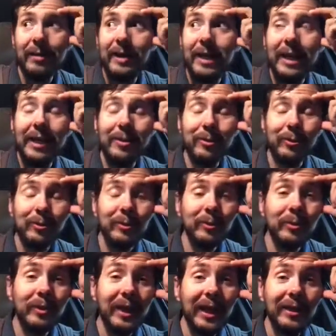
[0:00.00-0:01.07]
They canceled
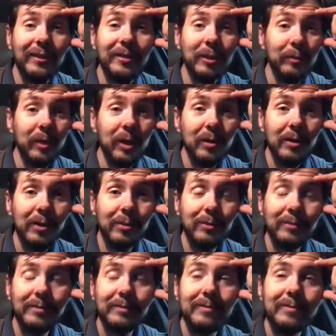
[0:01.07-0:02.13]
school again
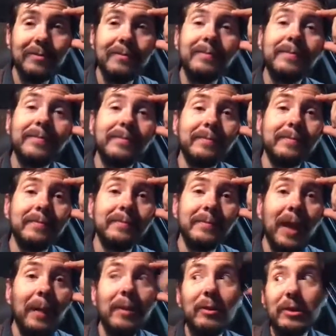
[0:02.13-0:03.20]
tomorrow.
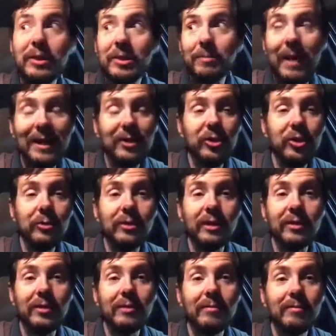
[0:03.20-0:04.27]
I mean, this is
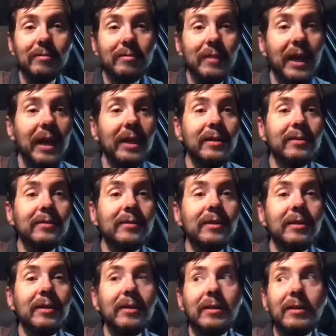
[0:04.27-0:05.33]
Massachusetts, and